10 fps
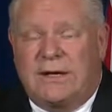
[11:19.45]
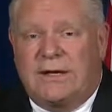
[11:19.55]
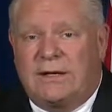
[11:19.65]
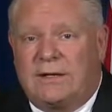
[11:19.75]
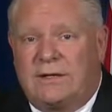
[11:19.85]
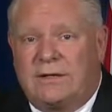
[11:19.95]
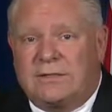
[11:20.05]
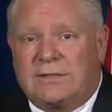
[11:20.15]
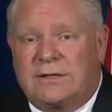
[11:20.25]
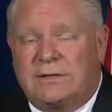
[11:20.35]
and I get
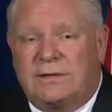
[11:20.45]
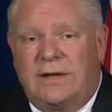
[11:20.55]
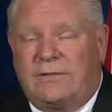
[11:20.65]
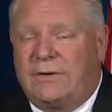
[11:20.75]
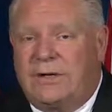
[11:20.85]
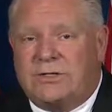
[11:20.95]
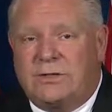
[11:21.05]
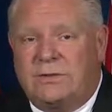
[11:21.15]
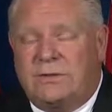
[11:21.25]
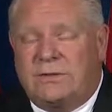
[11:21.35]
calls every
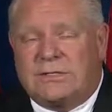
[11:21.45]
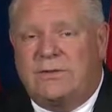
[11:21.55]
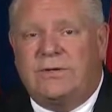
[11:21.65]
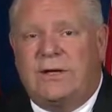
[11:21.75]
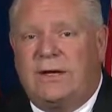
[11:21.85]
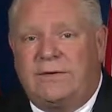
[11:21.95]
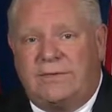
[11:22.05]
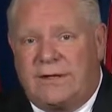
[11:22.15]
issue, stuff you can't even